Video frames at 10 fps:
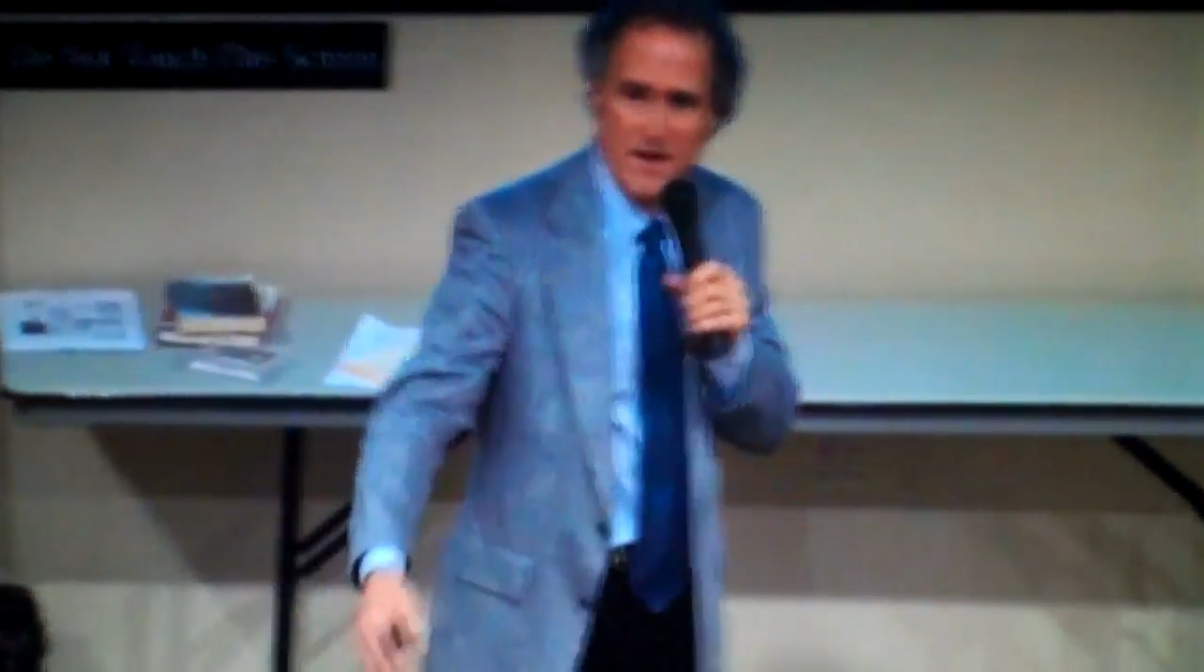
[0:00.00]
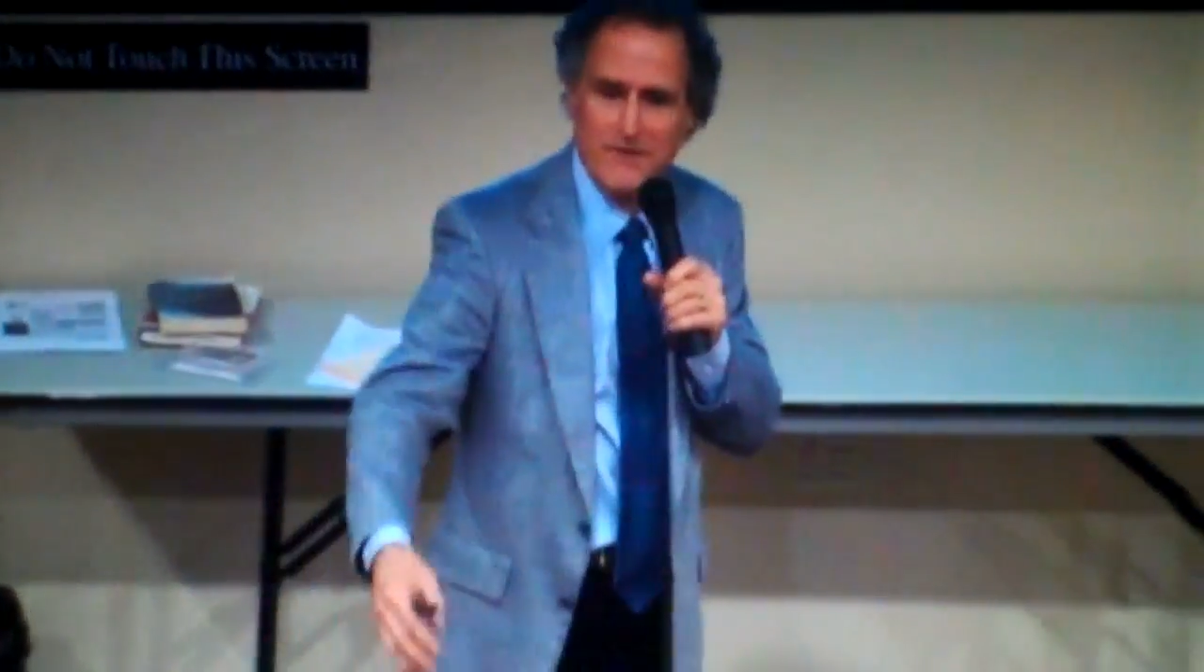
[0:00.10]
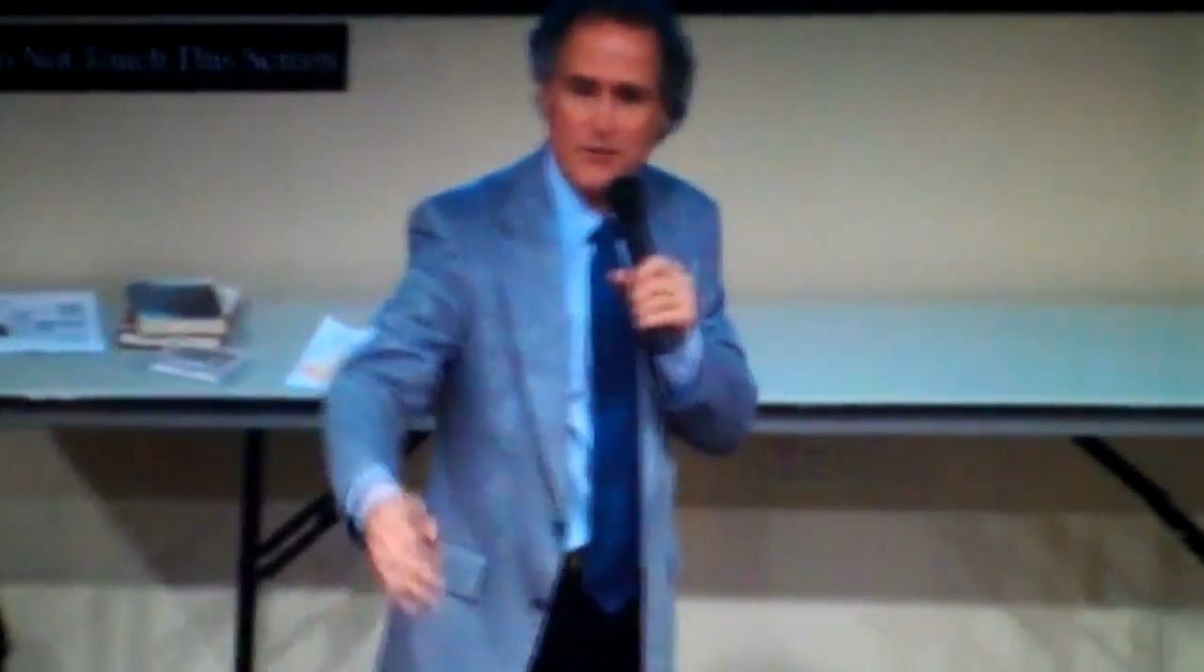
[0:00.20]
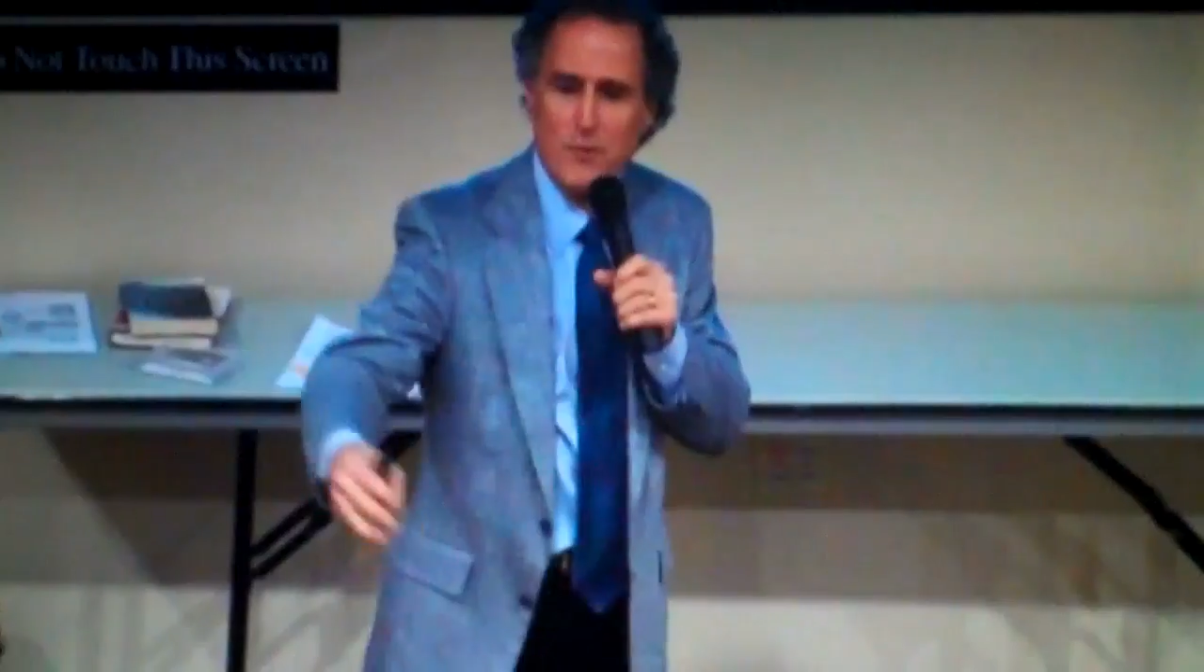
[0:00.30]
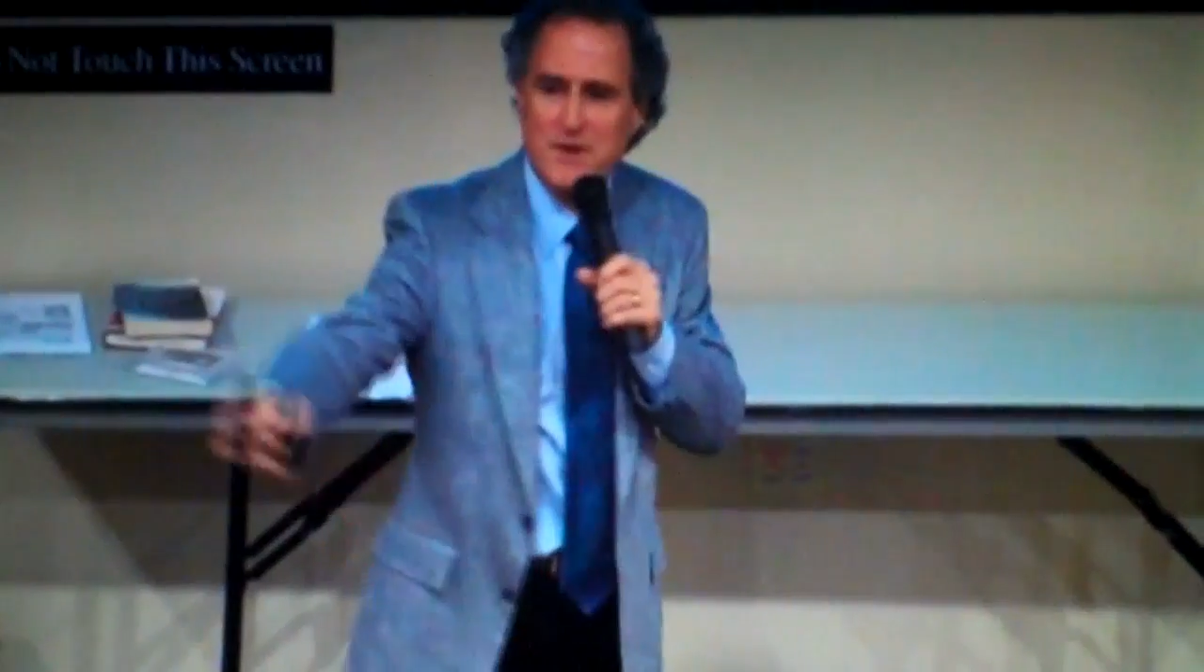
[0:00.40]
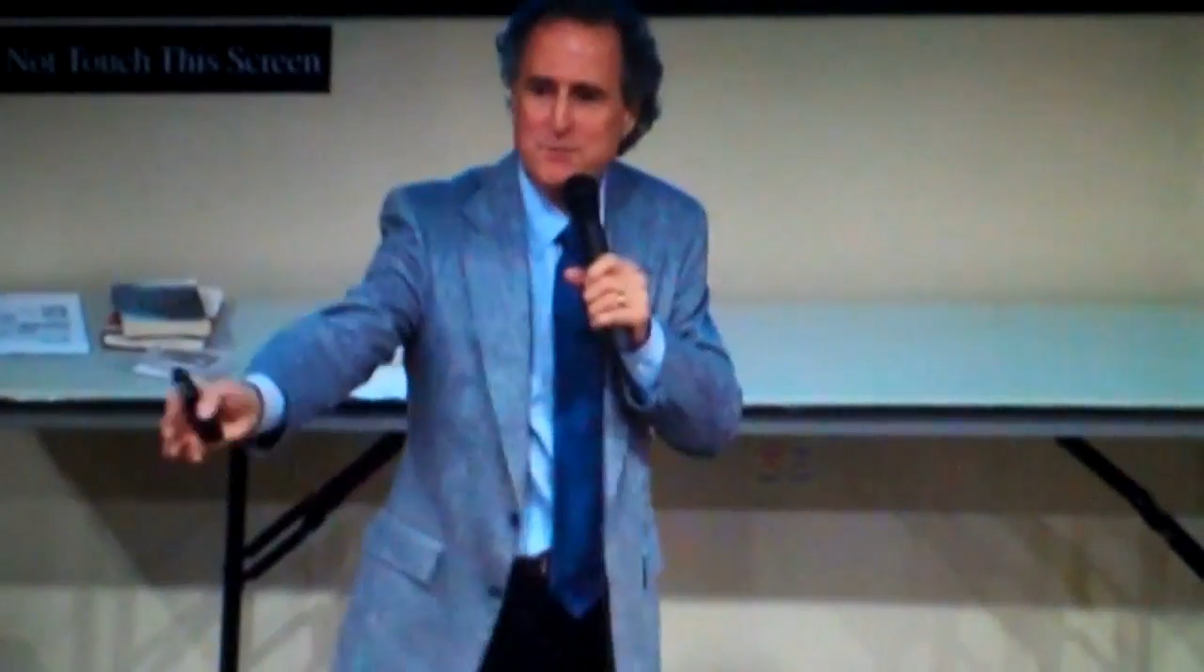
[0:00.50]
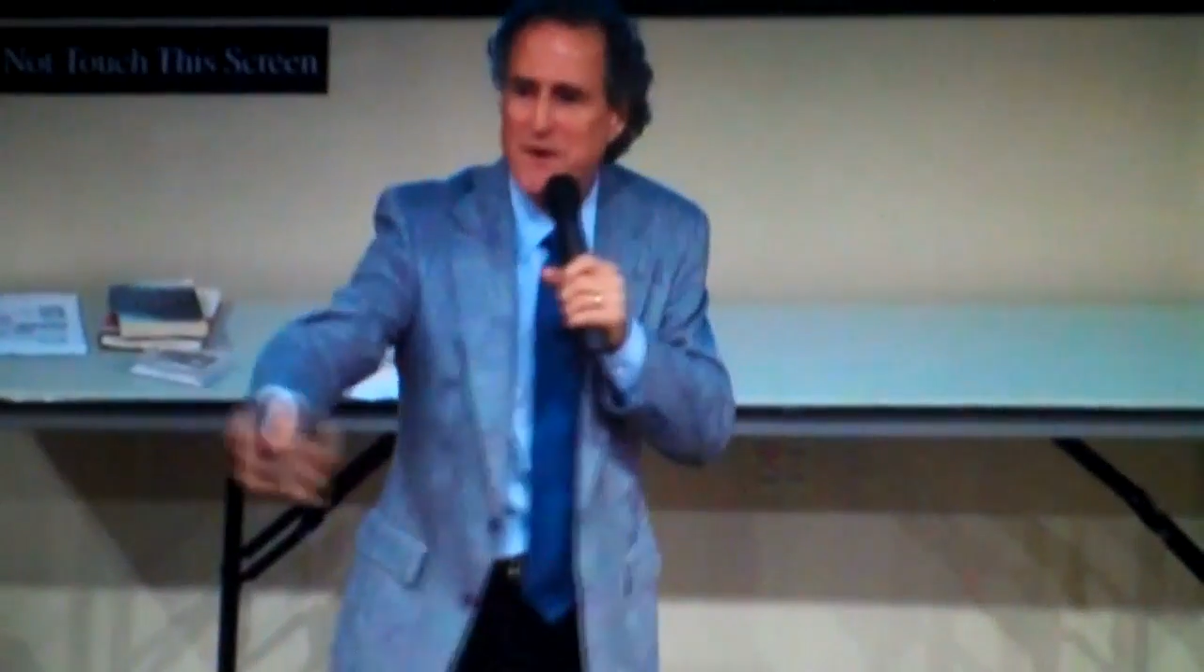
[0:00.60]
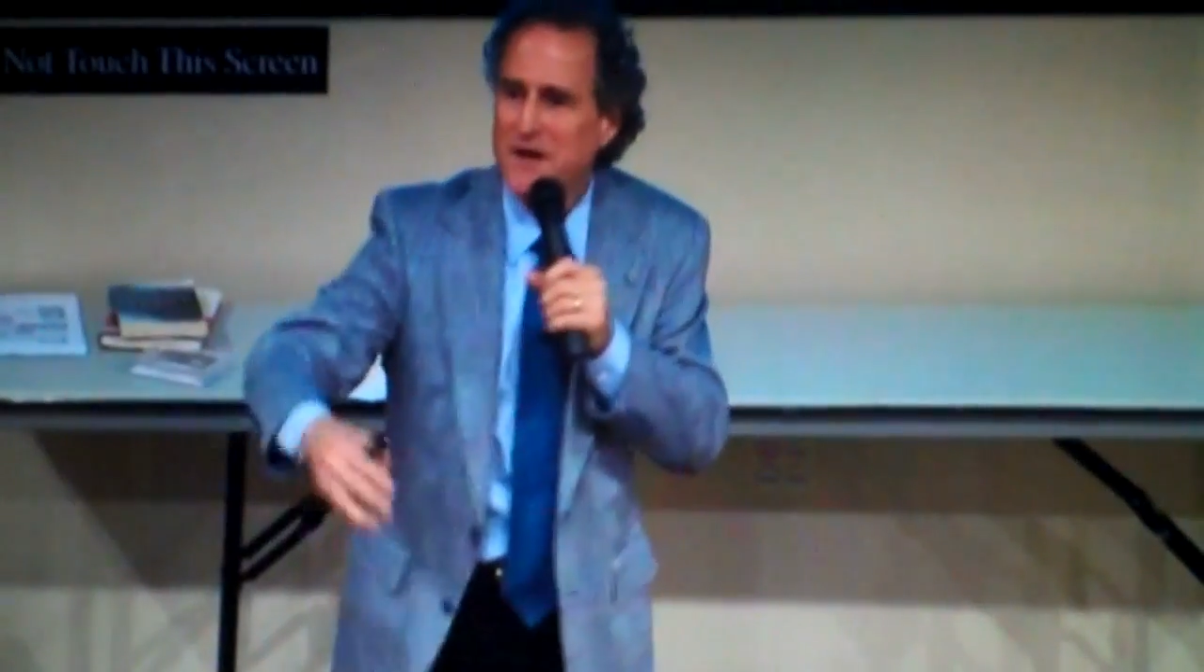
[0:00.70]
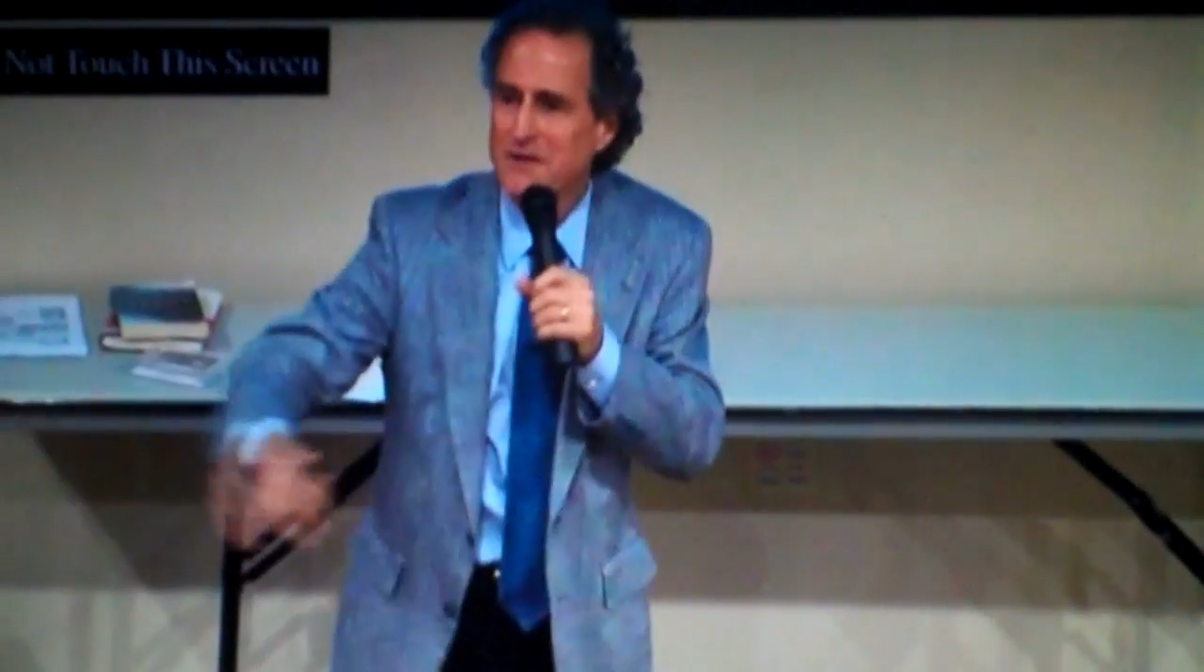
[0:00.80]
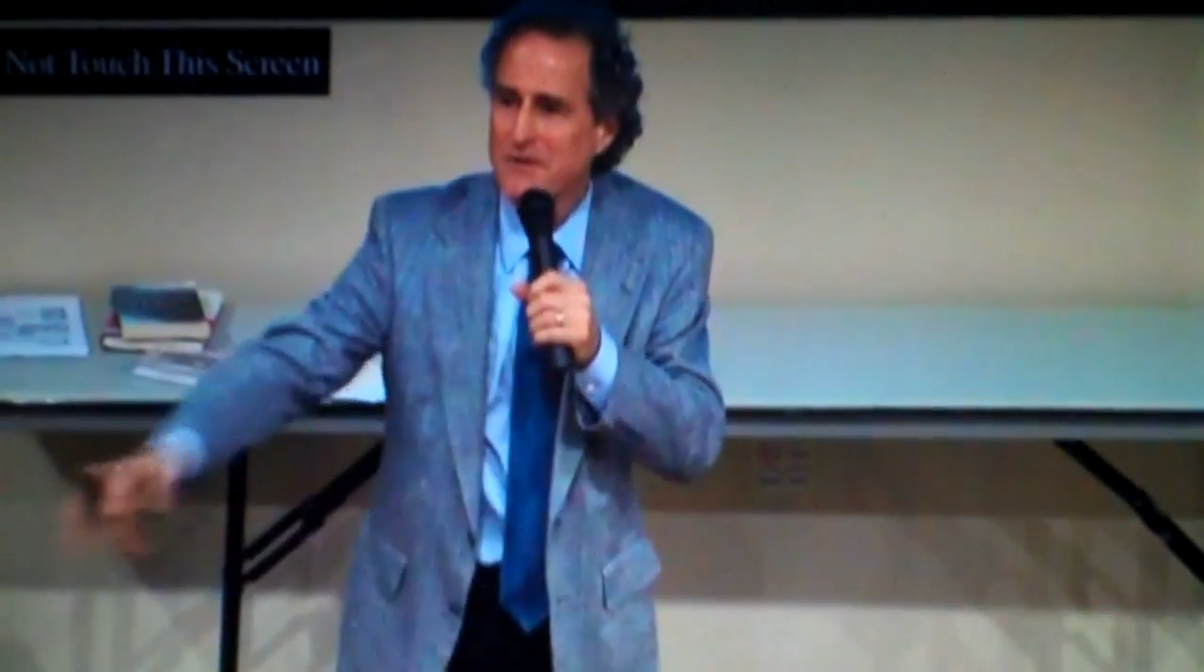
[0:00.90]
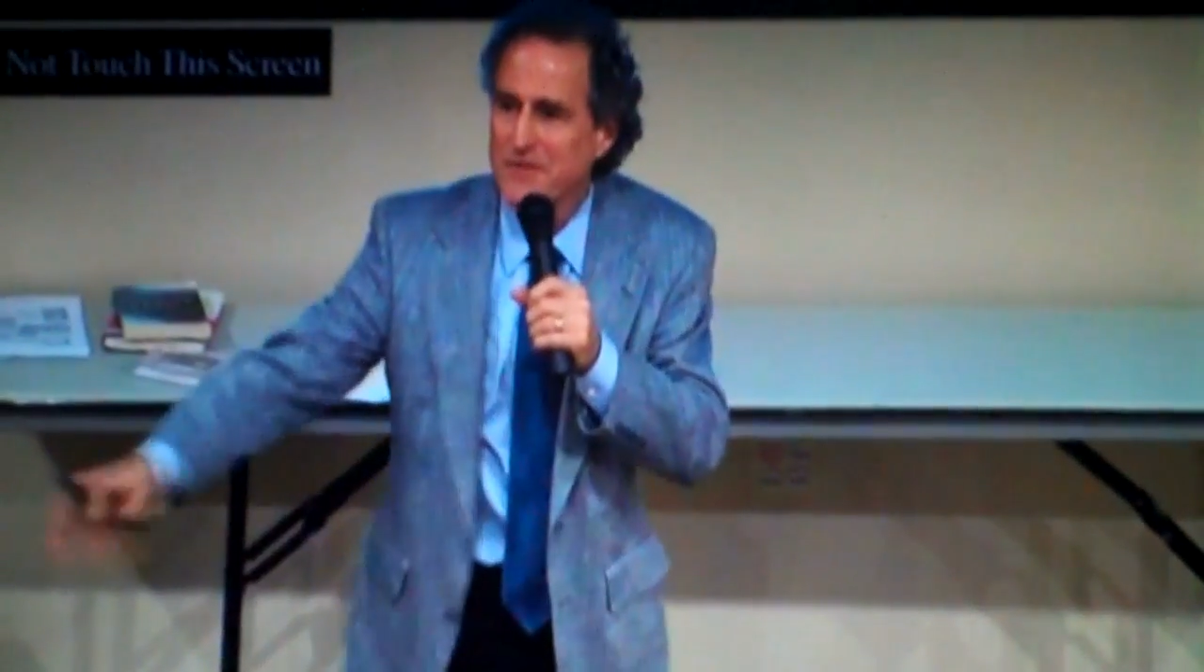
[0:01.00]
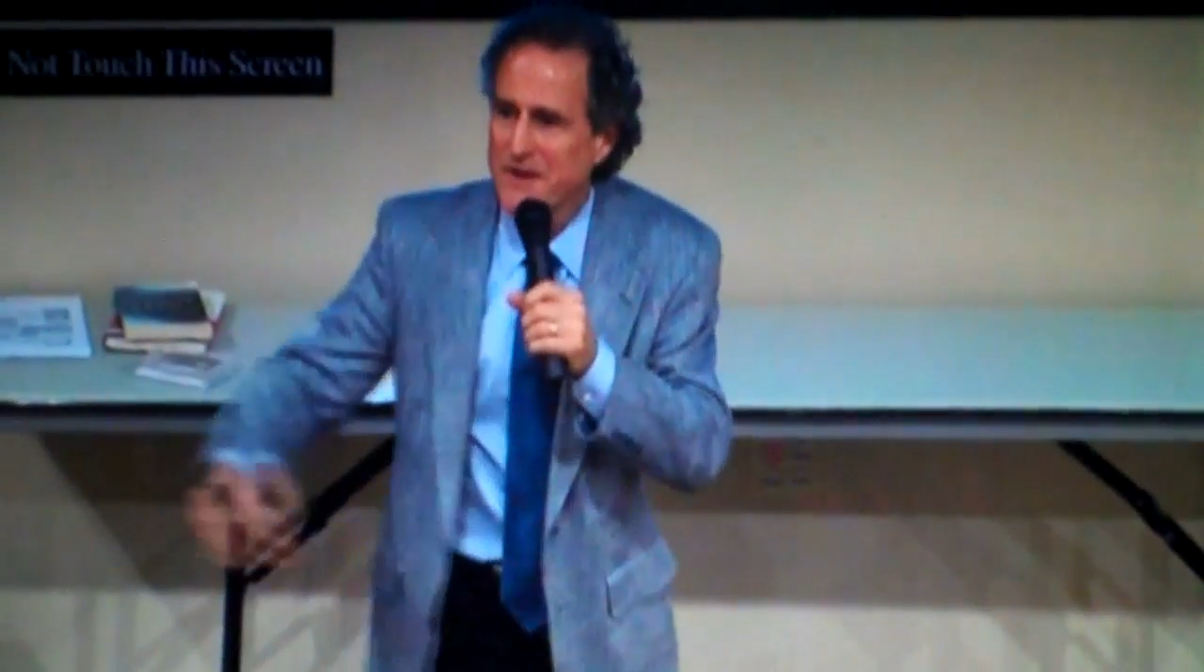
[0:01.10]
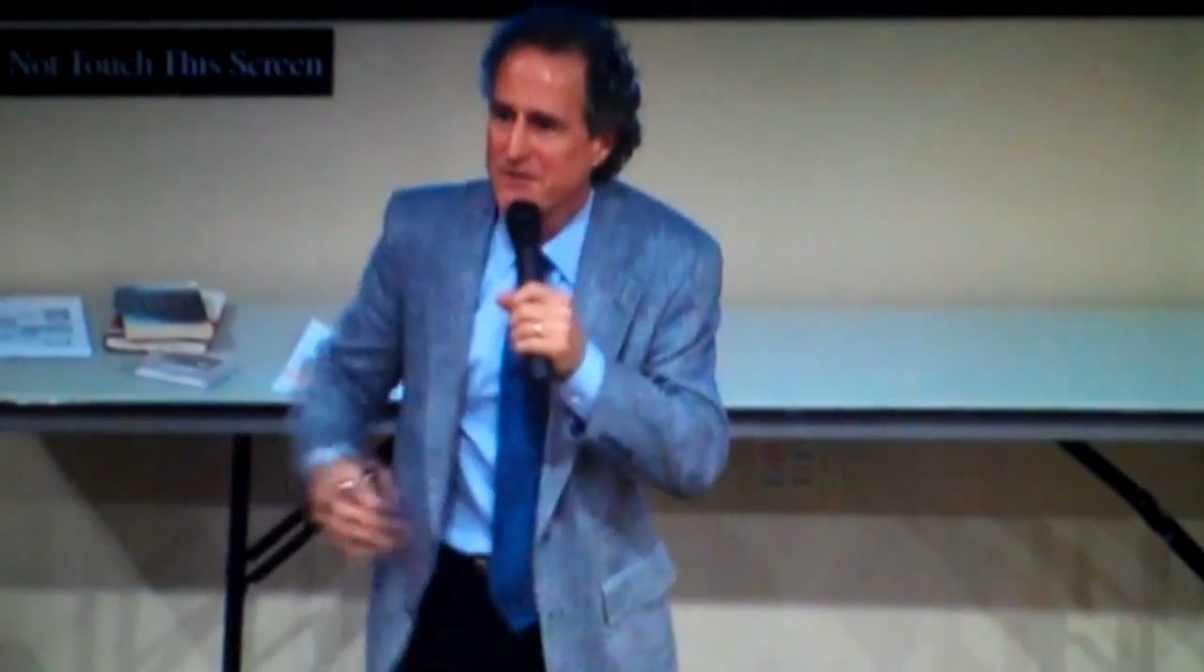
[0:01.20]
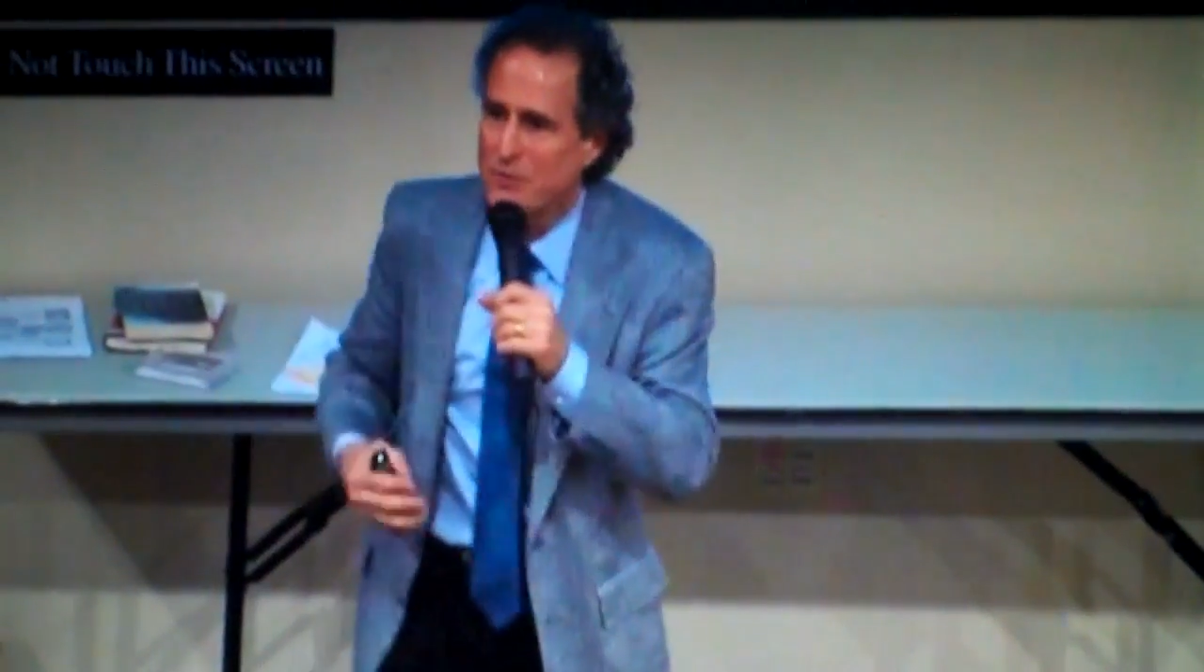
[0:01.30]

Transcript: we got so much medical